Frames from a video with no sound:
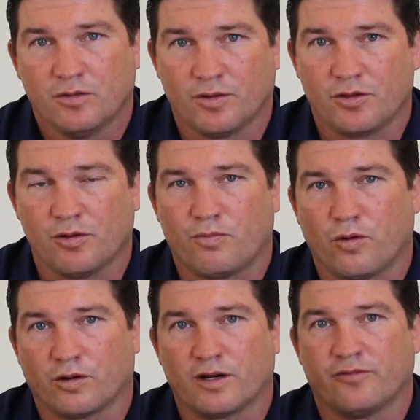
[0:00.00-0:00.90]
with you
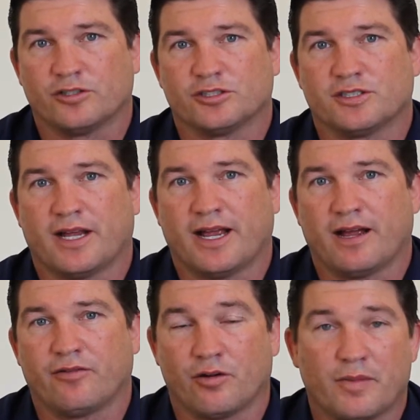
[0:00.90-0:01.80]
important coverages to
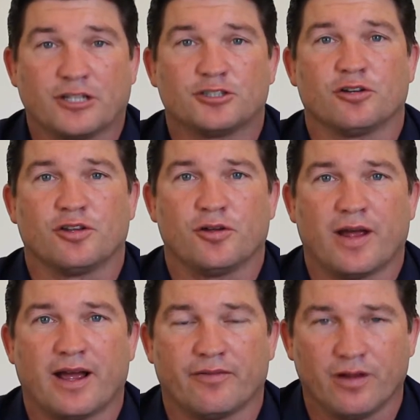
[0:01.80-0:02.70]
have or to make sure that you
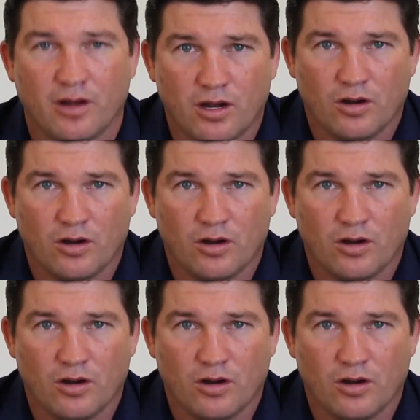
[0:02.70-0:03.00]
have